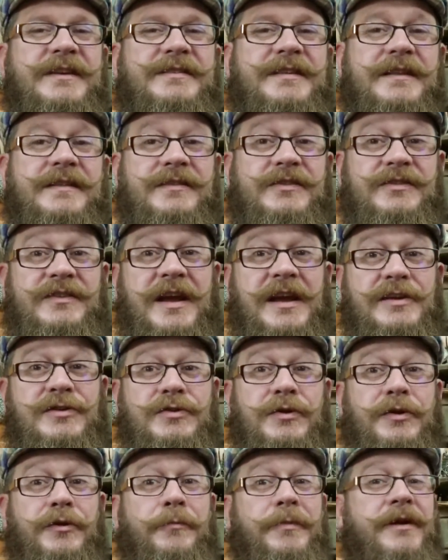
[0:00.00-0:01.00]
set the stage
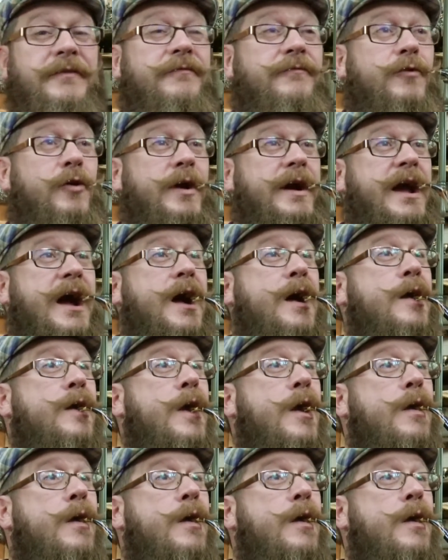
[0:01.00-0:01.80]
a little bit for you.